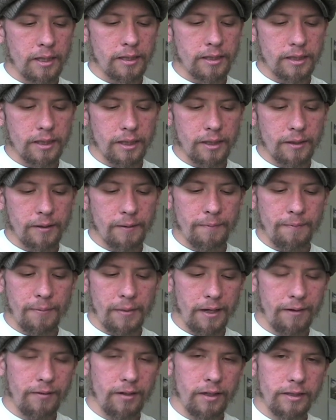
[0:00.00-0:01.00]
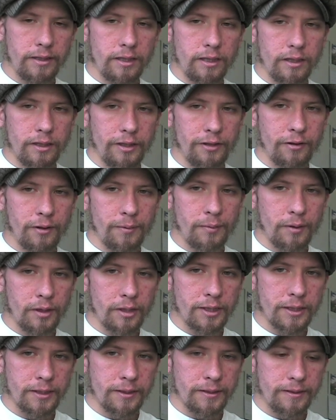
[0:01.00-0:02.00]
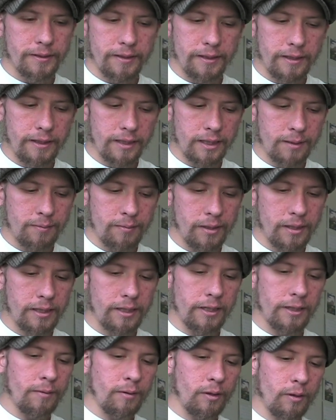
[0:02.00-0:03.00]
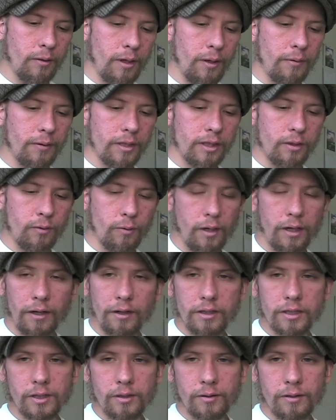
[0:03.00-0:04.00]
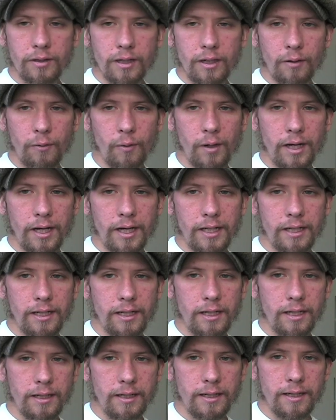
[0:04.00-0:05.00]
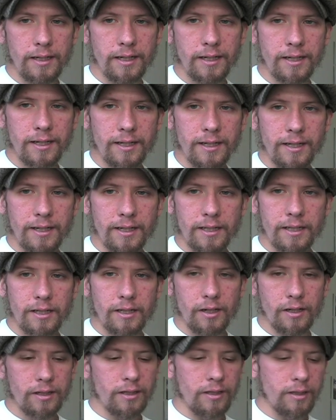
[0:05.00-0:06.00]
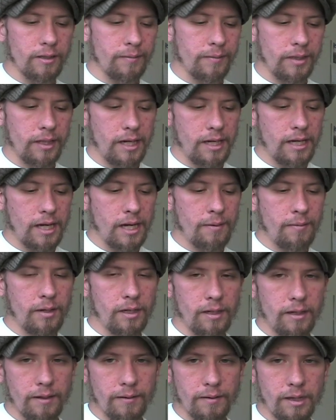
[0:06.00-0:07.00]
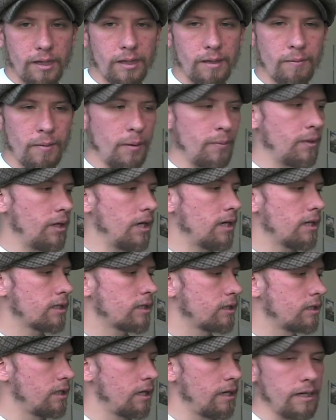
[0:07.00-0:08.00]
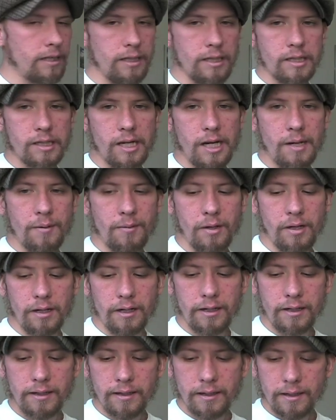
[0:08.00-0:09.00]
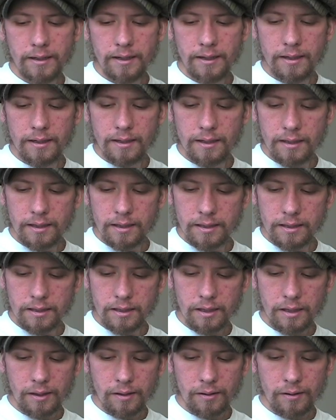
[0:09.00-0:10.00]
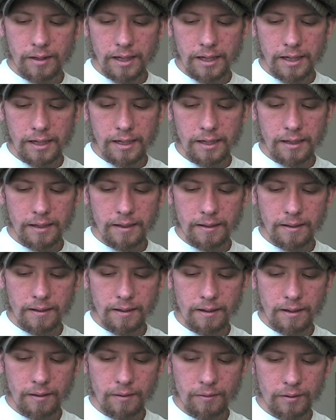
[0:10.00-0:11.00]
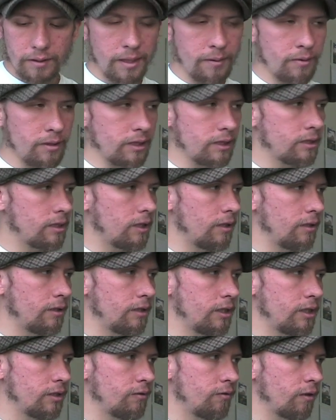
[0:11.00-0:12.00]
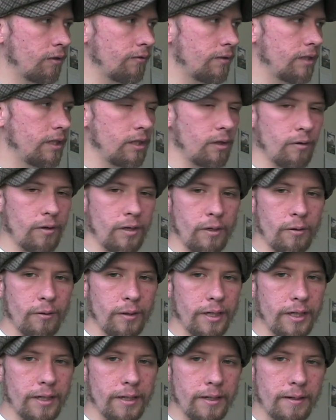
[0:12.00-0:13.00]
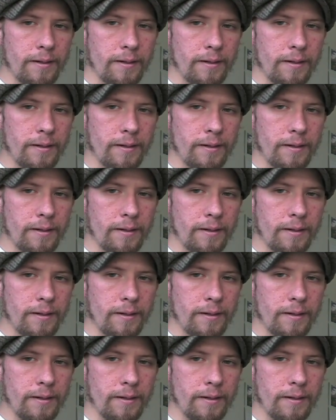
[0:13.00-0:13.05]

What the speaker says: So I found the delivery person, explained to them who I was, what I was doing, and why I needed to talk to them, and they gave me my box that had this camera in it. So I was able to start transferring video right away.